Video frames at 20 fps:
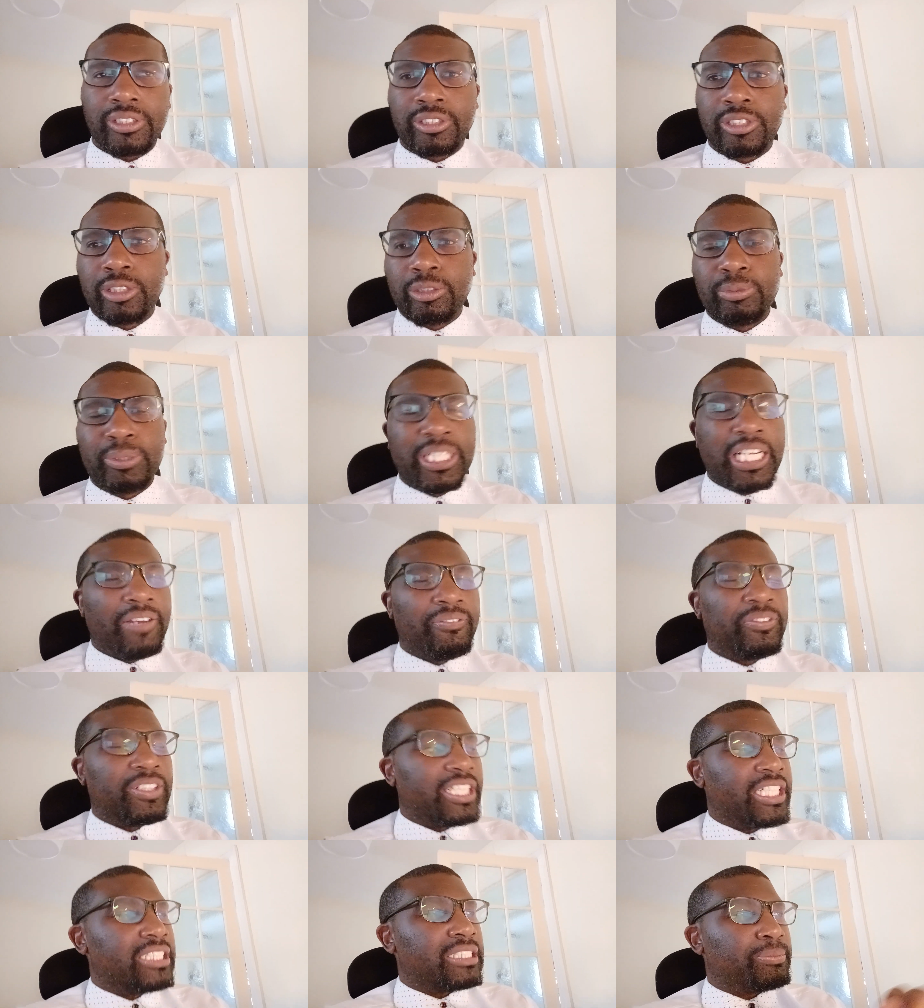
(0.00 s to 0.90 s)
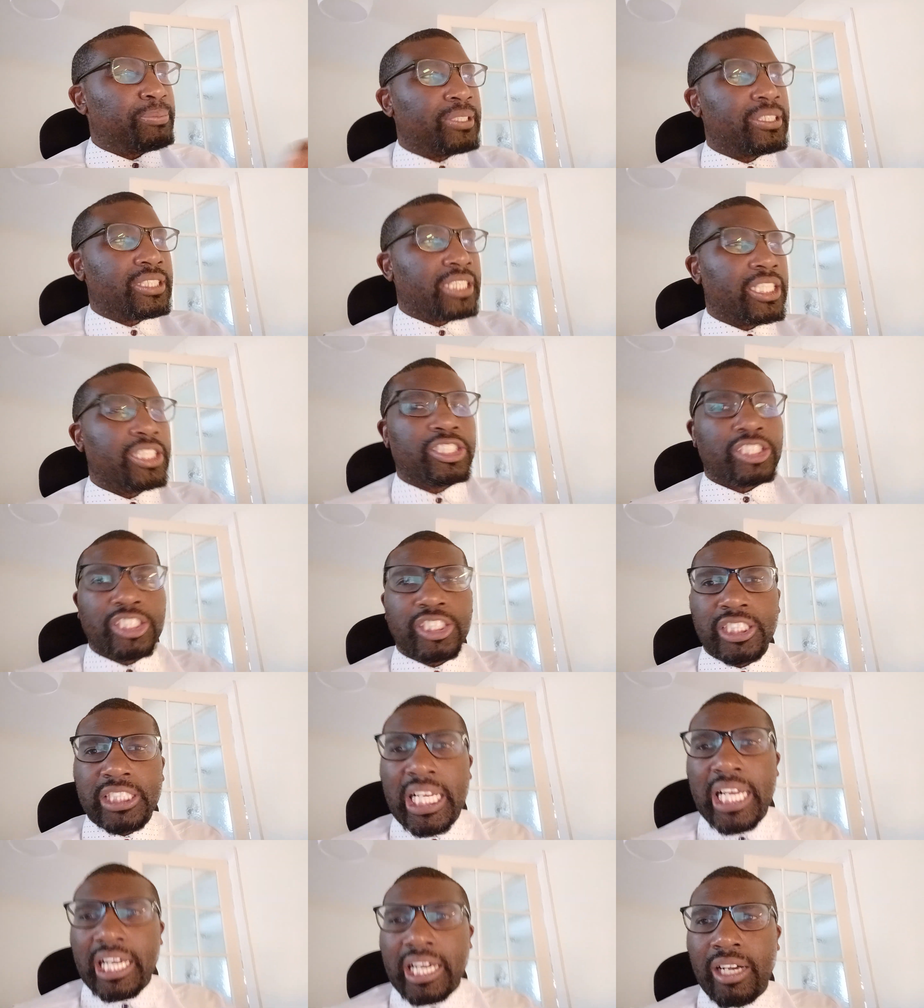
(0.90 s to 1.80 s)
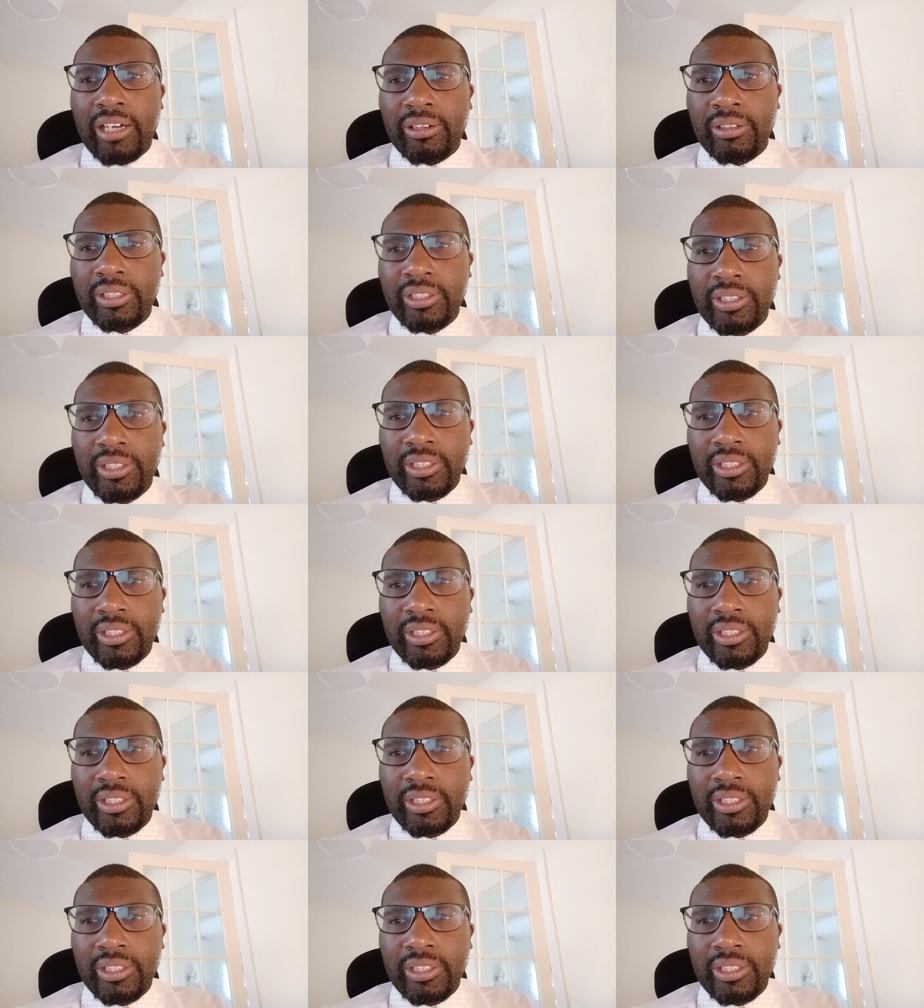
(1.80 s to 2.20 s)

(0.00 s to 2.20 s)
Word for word: Should we have the expectations now